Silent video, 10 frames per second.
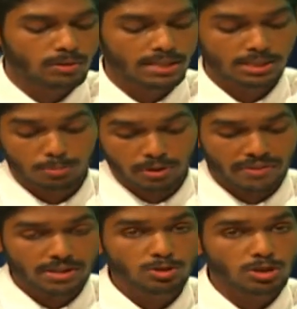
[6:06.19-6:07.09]
that's
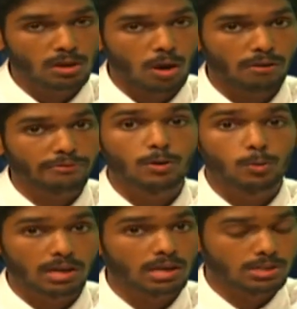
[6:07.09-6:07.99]
prevention of
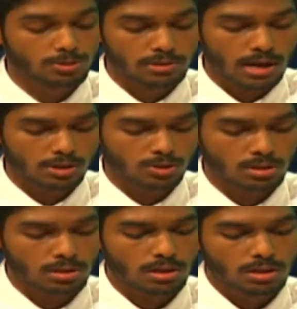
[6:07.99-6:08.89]

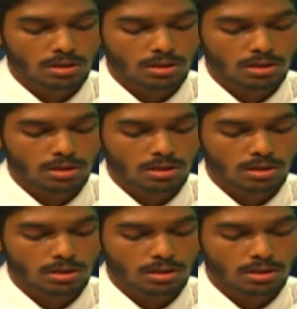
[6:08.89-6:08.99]
reintroduction.